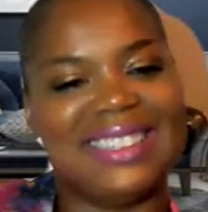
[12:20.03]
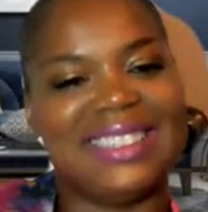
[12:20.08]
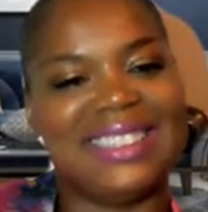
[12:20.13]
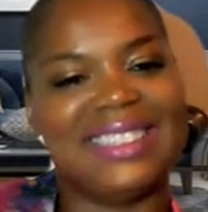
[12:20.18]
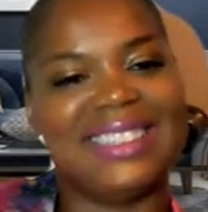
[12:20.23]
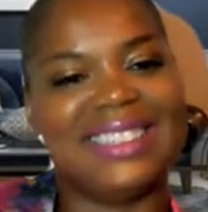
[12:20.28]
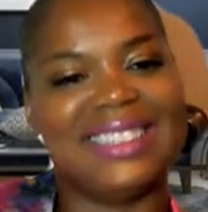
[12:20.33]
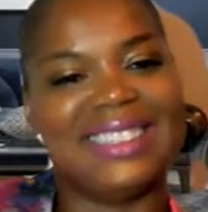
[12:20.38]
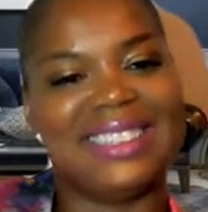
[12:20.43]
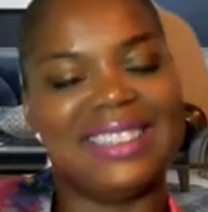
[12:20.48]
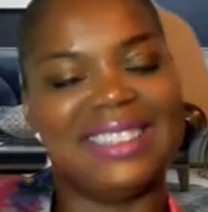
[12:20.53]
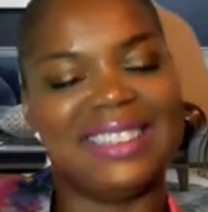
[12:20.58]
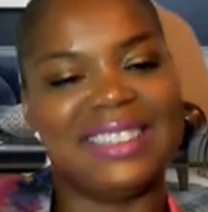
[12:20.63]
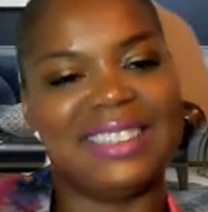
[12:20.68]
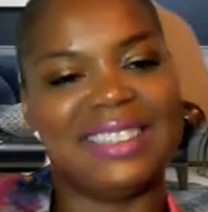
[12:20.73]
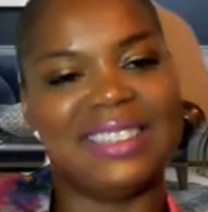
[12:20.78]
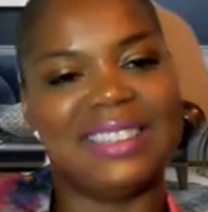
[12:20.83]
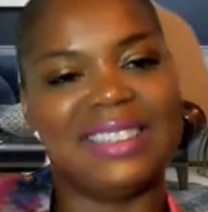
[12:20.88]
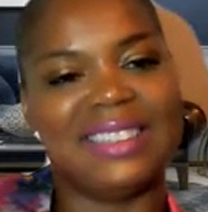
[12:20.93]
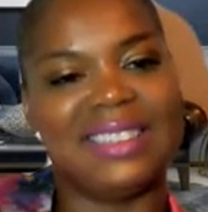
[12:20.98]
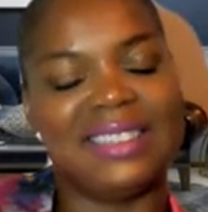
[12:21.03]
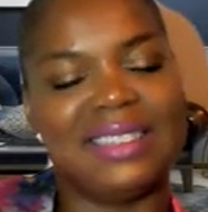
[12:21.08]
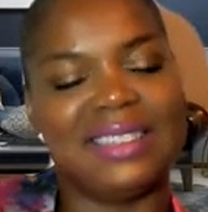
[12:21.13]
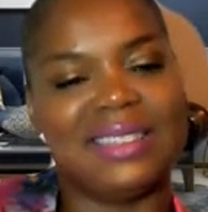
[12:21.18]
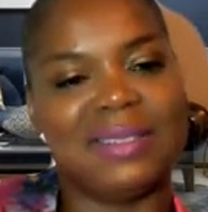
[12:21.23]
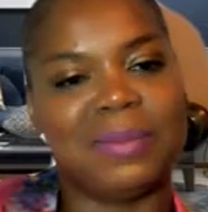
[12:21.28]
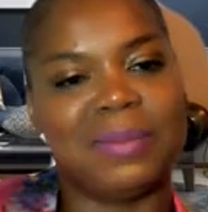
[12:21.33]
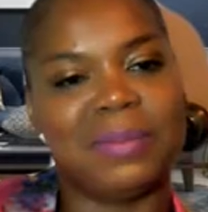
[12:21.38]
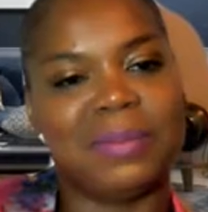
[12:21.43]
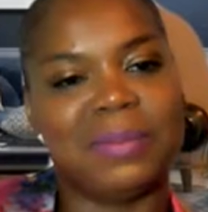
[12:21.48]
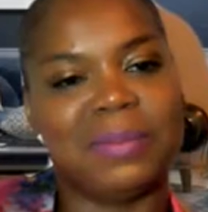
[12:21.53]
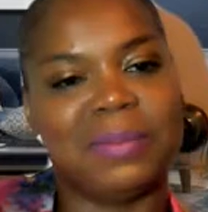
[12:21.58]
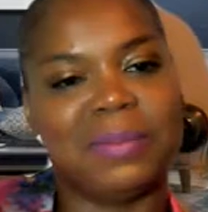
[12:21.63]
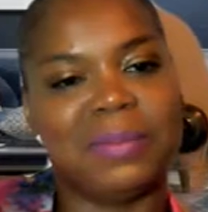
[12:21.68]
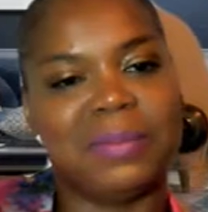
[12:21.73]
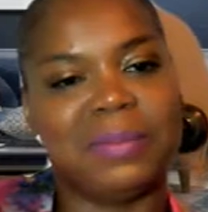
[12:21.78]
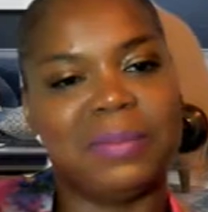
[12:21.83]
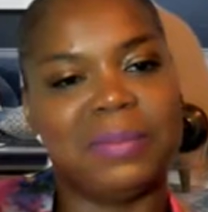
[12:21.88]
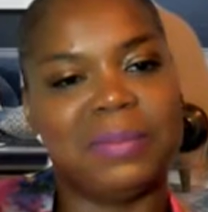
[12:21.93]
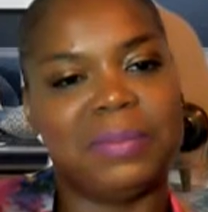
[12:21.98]

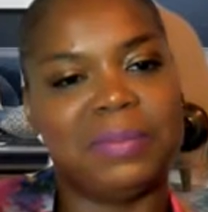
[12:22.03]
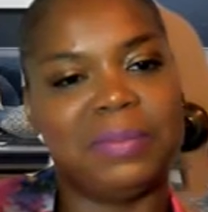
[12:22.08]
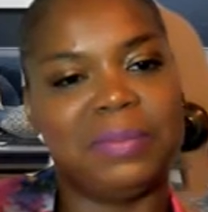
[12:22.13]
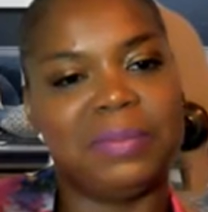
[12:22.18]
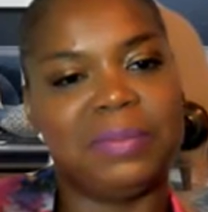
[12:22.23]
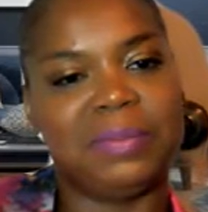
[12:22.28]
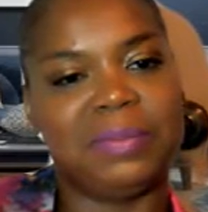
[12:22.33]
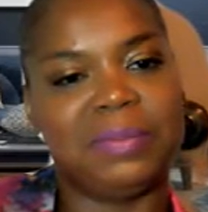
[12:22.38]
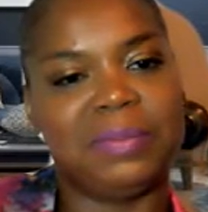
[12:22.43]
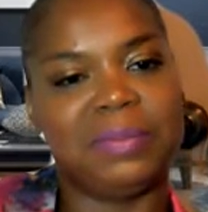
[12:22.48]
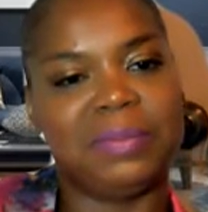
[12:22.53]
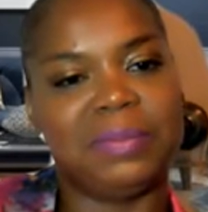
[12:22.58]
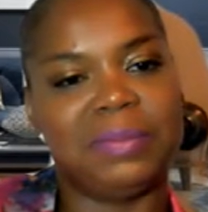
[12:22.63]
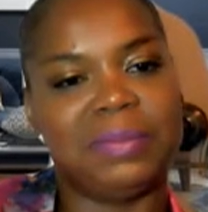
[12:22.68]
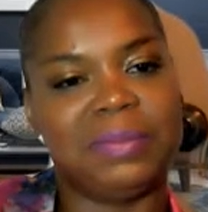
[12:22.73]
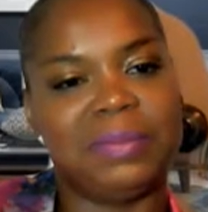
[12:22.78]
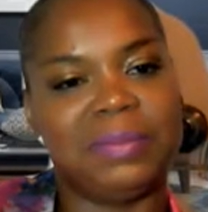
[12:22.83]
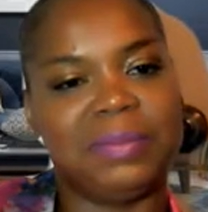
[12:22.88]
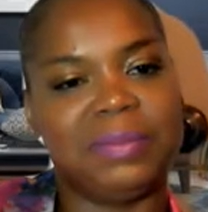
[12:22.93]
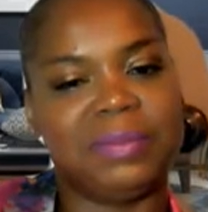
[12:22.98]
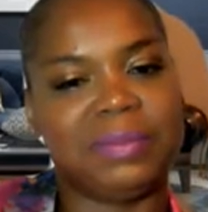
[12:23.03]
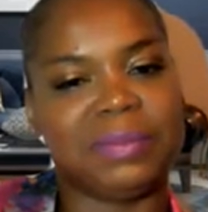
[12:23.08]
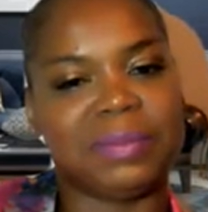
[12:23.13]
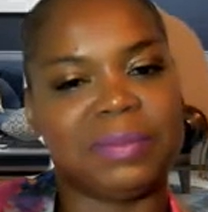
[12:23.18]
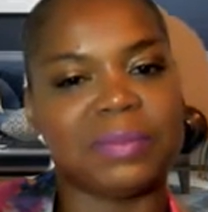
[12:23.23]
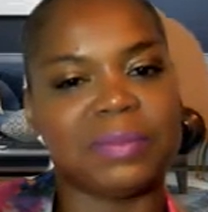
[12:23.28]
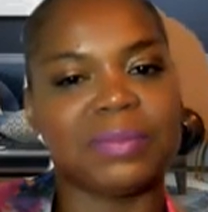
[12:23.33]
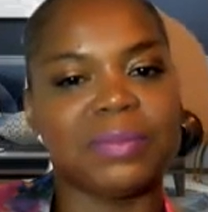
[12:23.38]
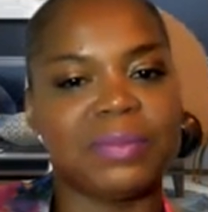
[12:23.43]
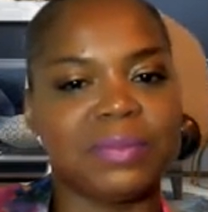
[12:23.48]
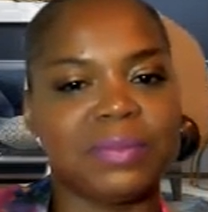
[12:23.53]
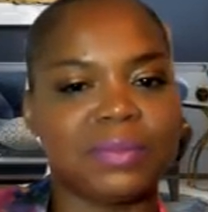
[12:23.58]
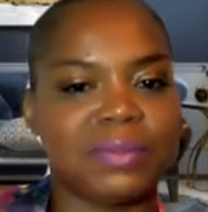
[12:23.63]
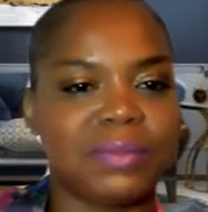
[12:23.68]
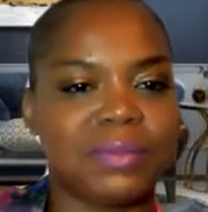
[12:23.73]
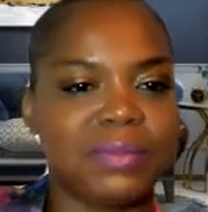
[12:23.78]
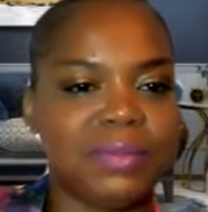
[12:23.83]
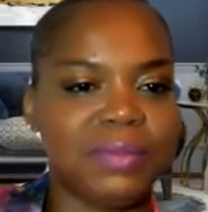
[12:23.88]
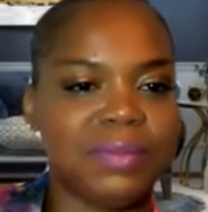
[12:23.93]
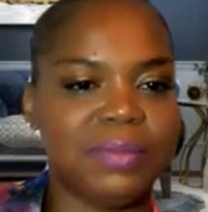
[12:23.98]

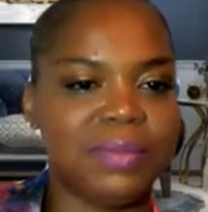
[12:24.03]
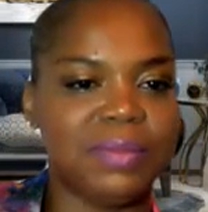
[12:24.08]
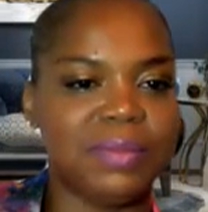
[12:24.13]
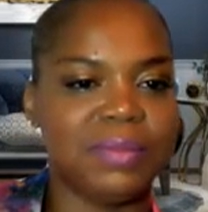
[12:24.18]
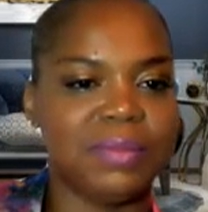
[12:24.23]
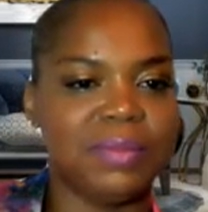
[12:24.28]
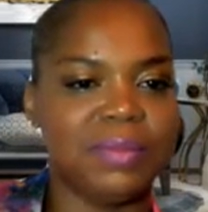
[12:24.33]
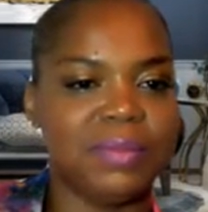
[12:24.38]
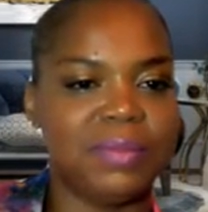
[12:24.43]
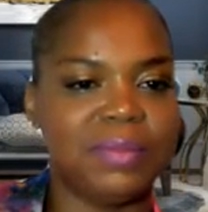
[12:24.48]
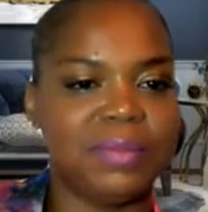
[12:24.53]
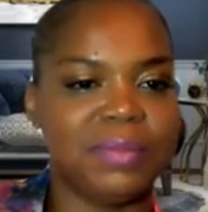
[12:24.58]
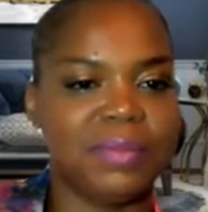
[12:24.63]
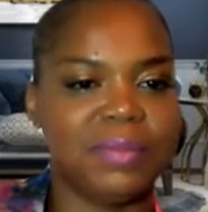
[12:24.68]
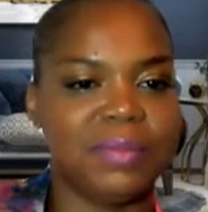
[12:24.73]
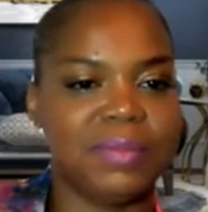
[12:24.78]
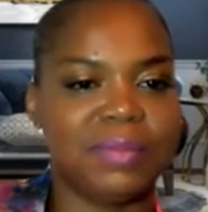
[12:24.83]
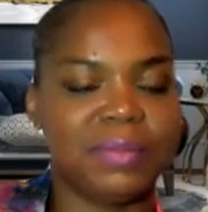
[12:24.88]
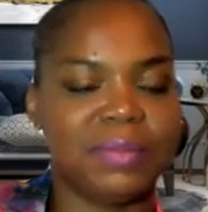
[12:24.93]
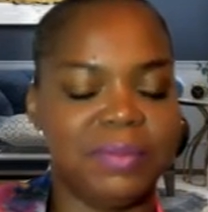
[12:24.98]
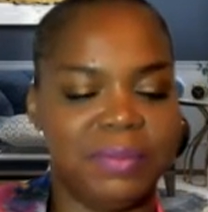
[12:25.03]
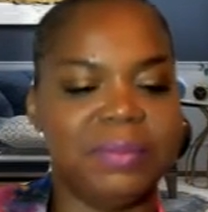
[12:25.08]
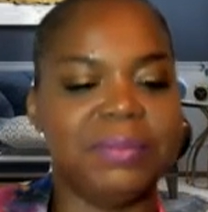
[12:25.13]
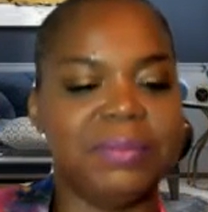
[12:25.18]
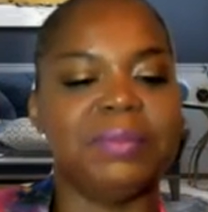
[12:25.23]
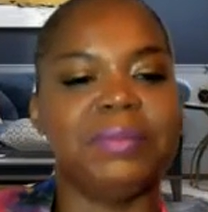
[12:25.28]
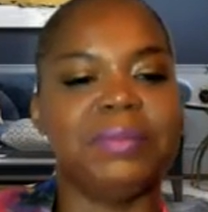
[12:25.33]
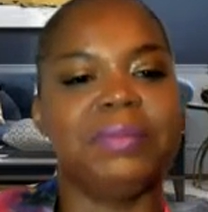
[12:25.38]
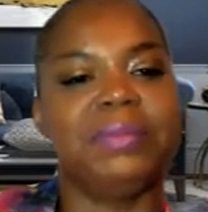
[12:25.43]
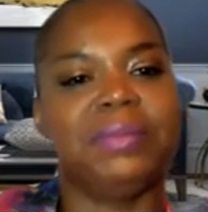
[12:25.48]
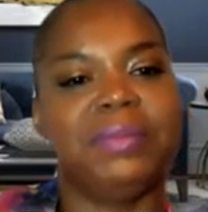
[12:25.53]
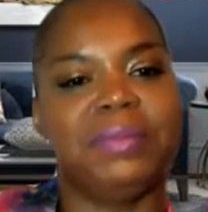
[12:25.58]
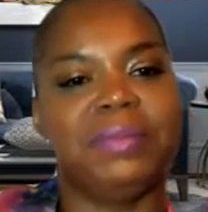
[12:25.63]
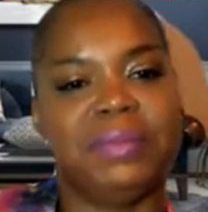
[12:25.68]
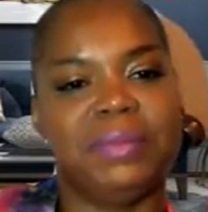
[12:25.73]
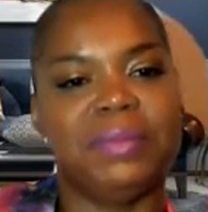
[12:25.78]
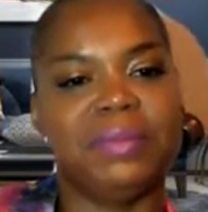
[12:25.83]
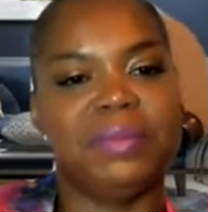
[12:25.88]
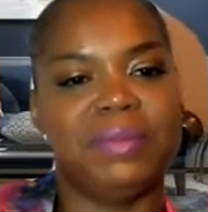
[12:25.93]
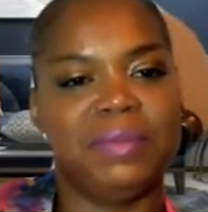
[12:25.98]

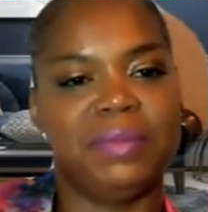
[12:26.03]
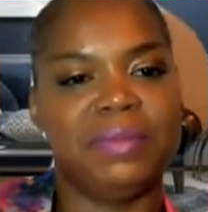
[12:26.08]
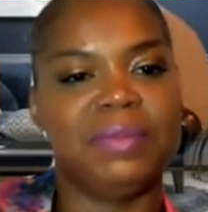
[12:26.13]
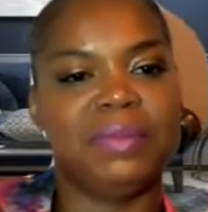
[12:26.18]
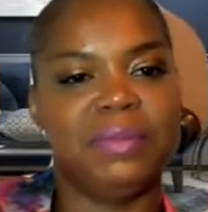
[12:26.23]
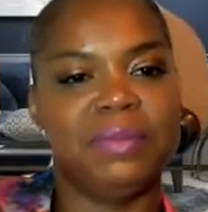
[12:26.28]
The person shown says nothing.